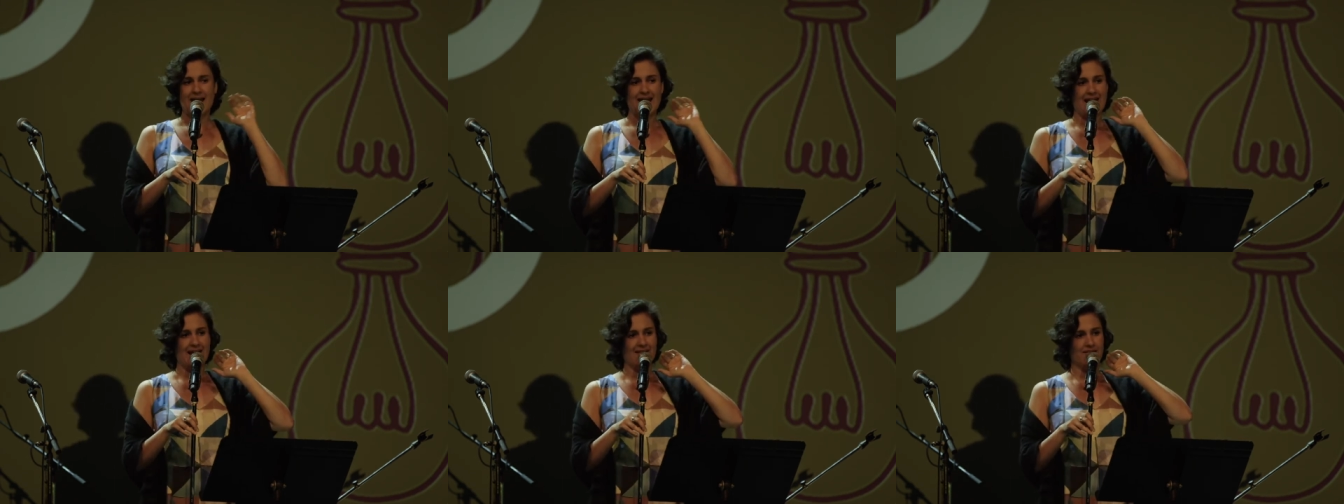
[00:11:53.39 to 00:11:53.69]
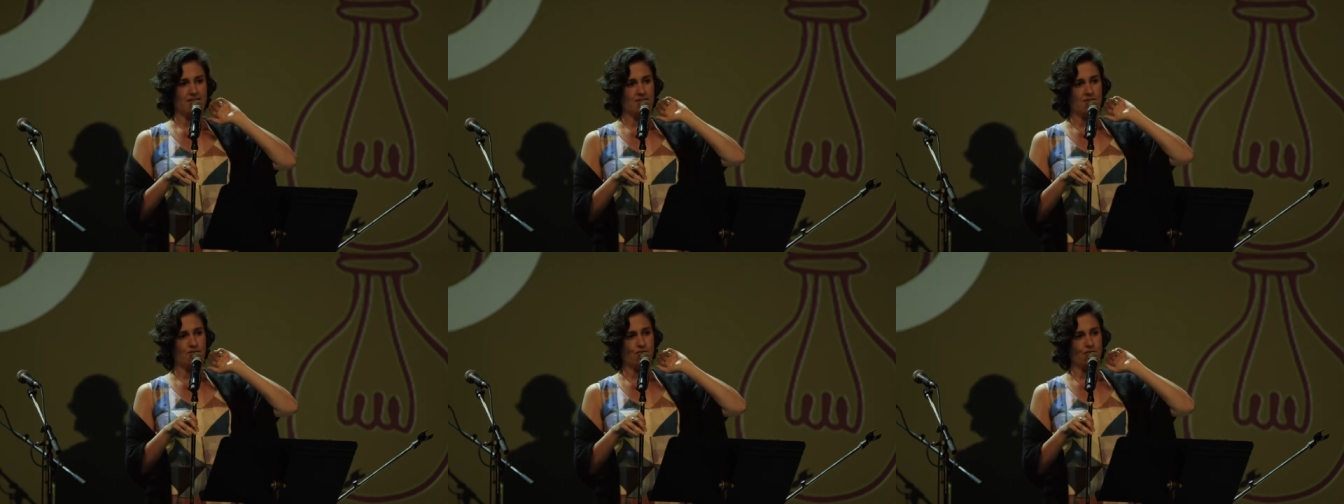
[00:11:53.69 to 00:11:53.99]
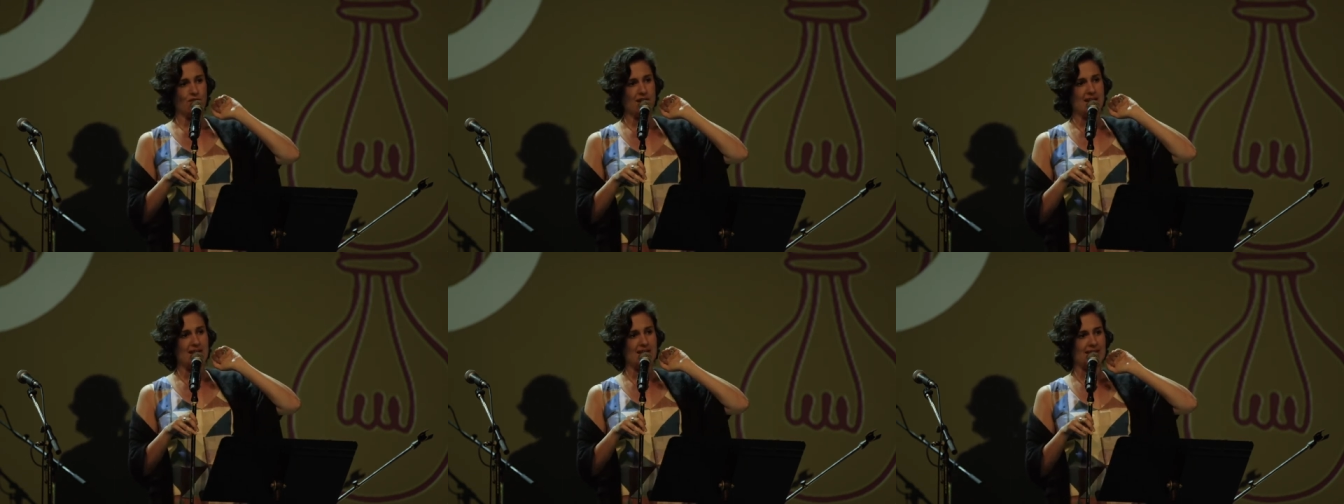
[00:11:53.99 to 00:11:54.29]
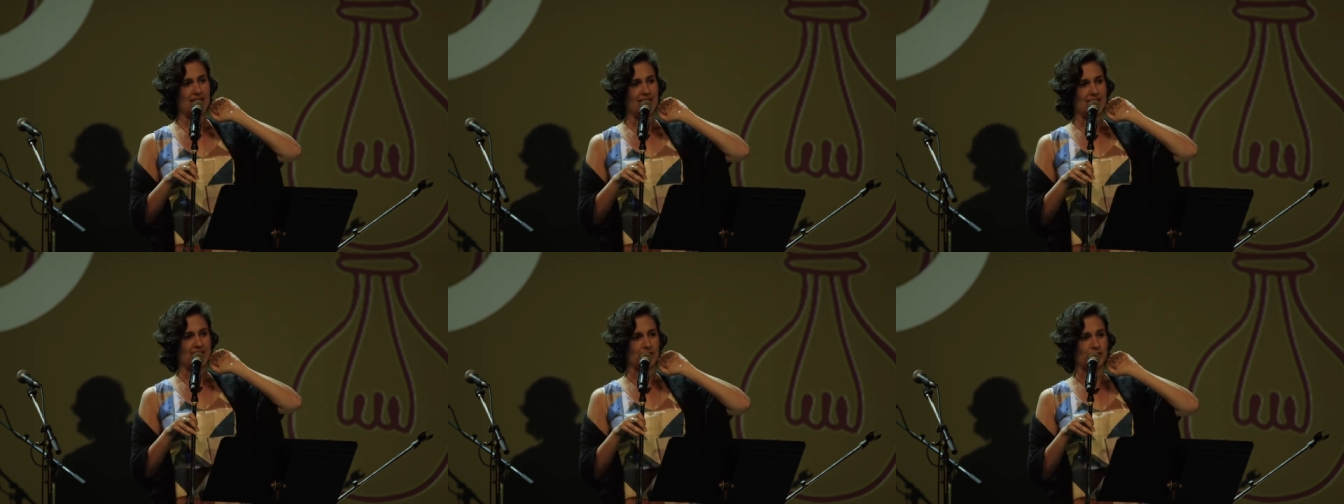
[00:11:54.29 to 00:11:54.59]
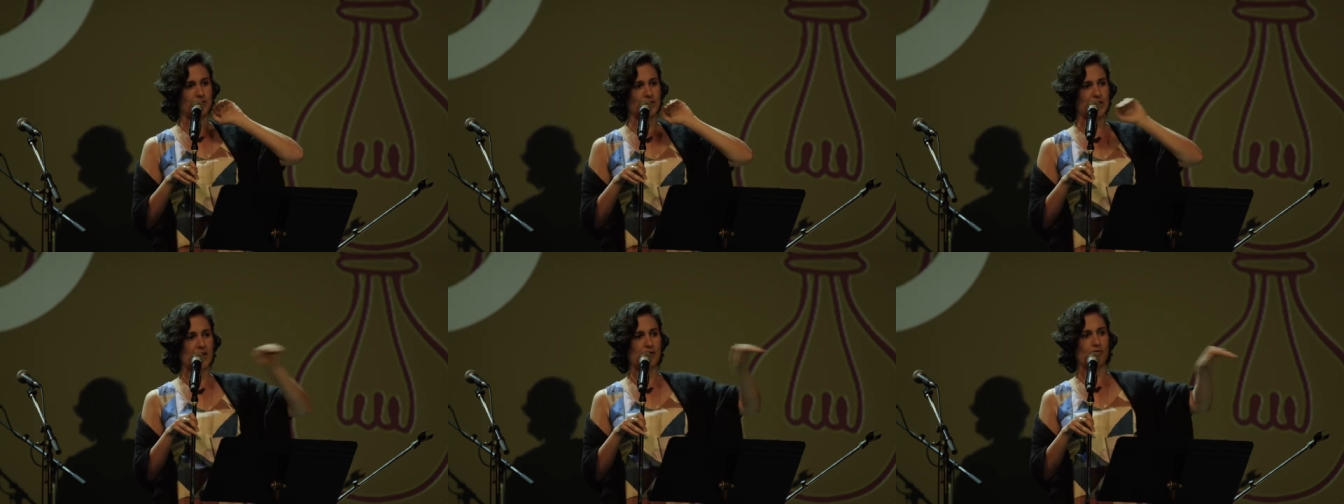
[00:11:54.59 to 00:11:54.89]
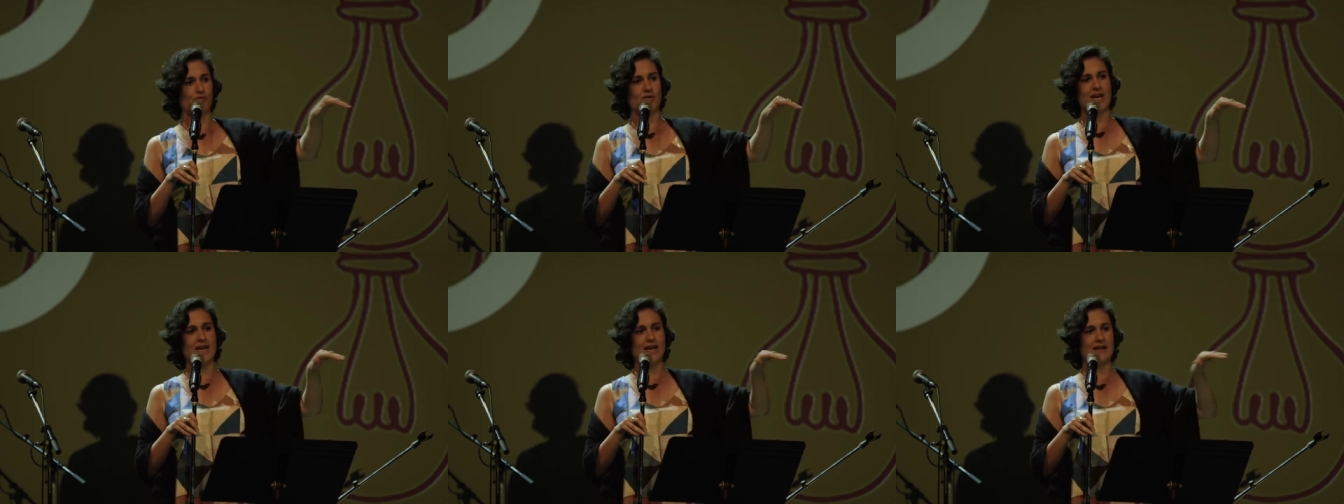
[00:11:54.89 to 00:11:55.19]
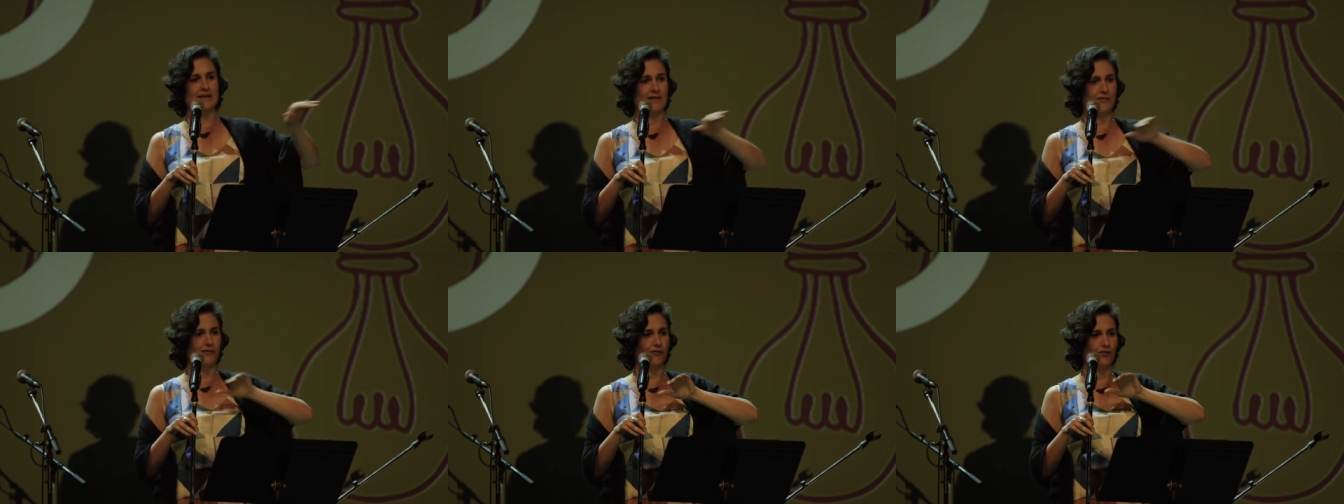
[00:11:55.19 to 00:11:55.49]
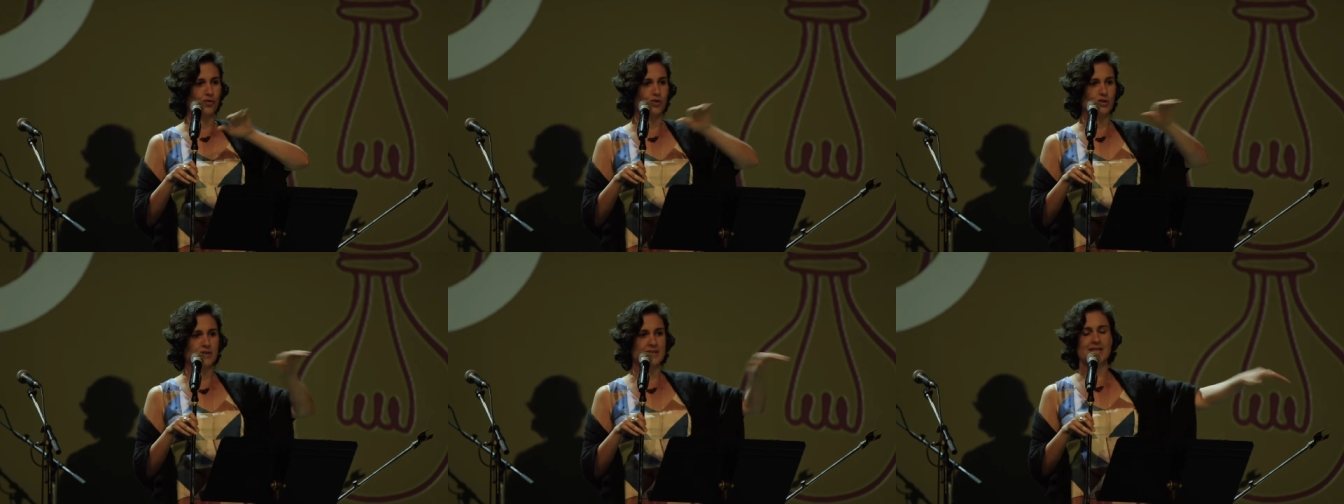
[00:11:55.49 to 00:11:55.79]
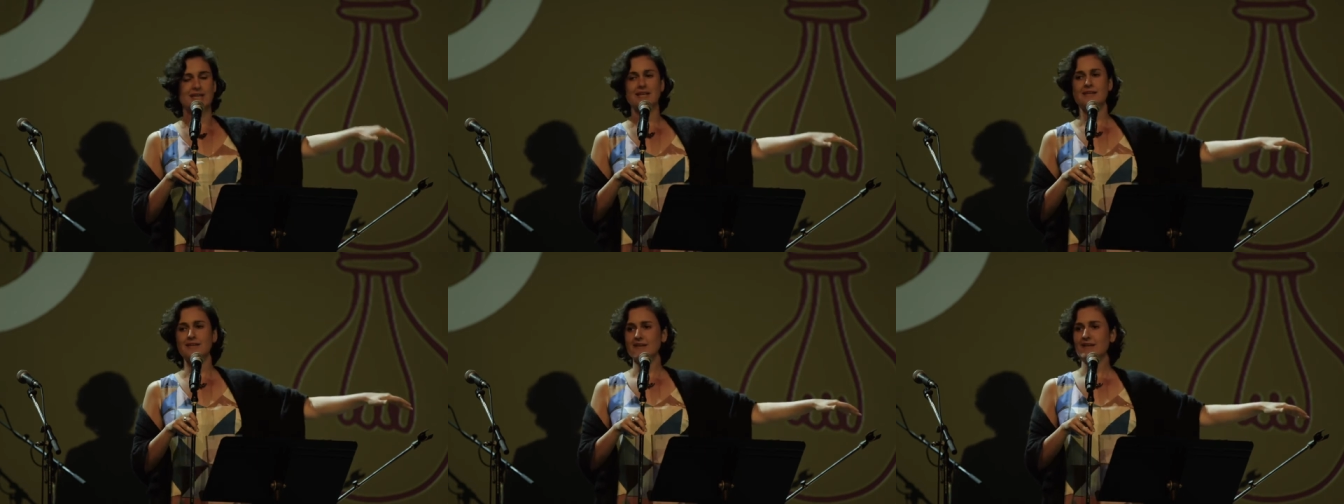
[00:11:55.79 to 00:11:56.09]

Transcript: and the train gets derailed and falls